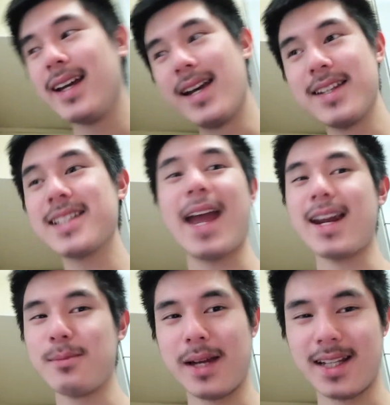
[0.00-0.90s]
in this
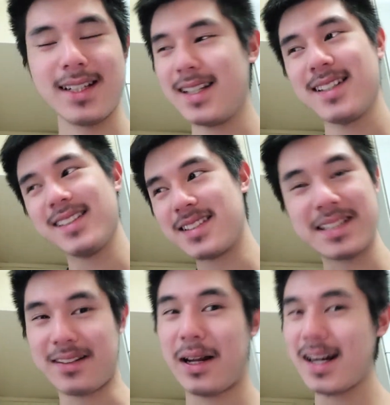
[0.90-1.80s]
anime.
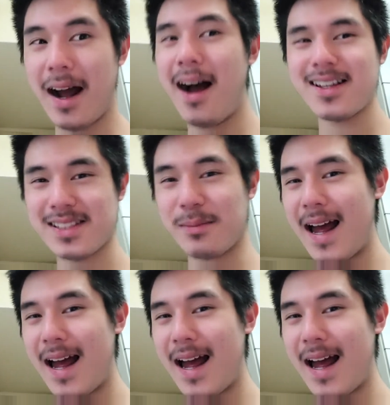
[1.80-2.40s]
It's kind of awesome,